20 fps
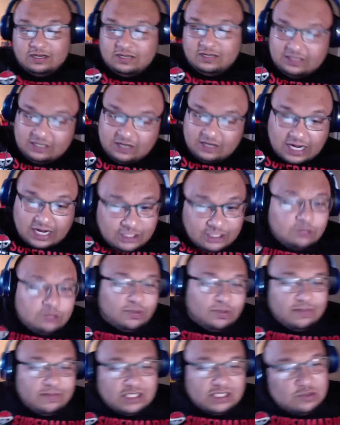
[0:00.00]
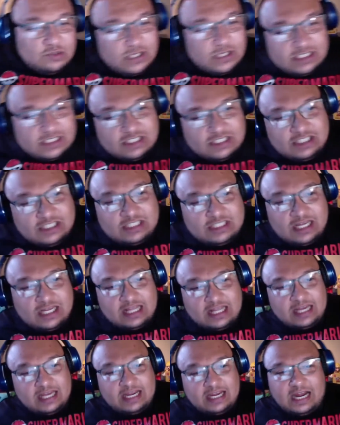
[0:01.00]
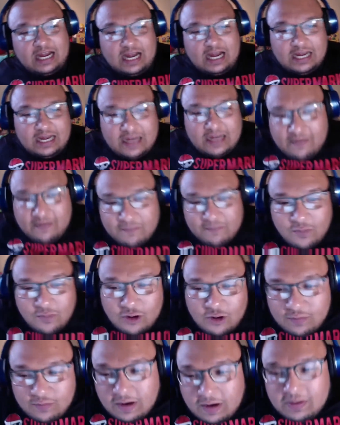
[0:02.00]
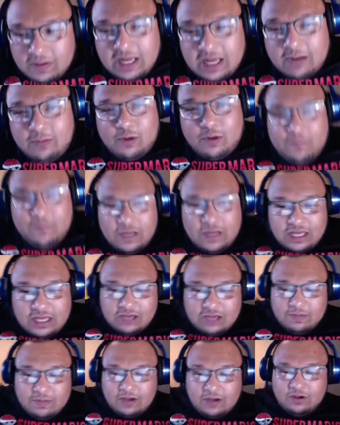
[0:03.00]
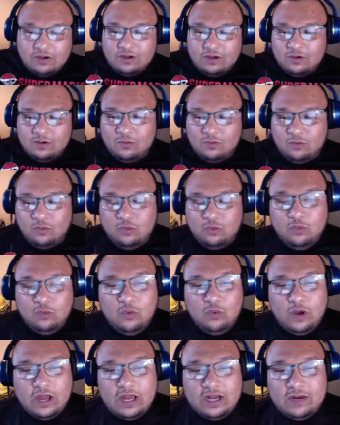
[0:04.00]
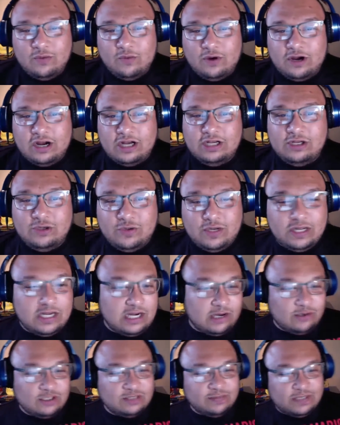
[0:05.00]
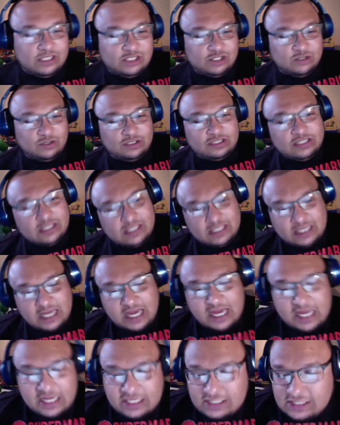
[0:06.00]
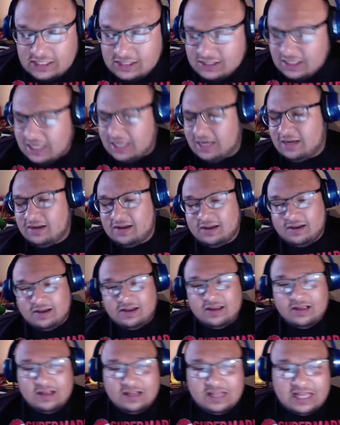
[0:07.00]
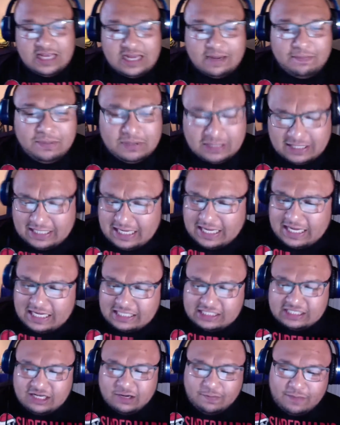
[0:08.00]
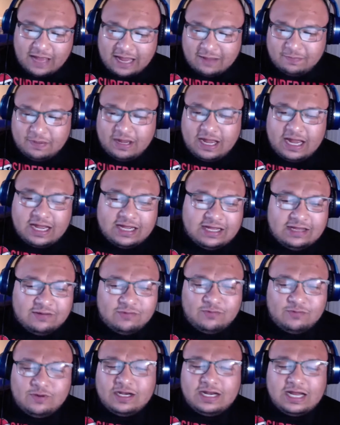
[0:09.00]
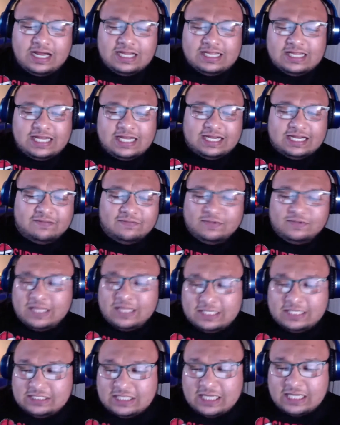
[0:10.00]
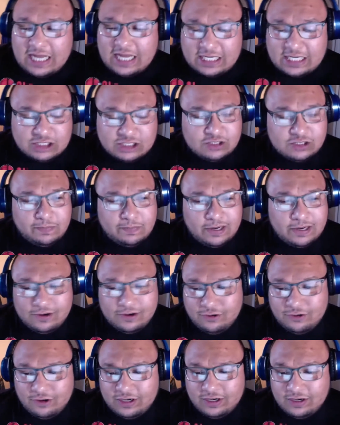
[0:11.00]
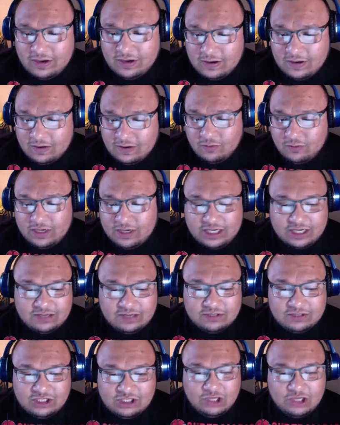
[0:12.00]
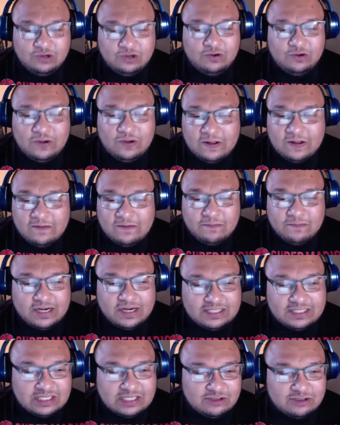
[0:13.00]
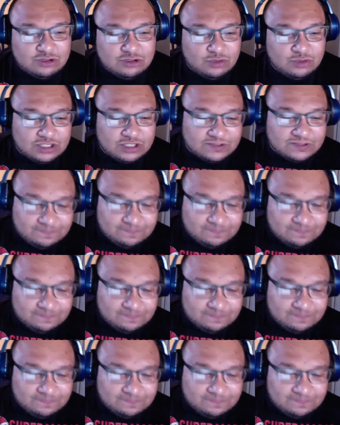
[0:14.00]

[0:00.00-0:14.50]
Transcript: I do bring my Switch. It's just that like I'm a lot more picky about when and where I do it, and I always make sure it's in the case, and like I put the case in a backpack and whatnot. Like I'm like extra paranoid when it comes to my Nintendo Switch.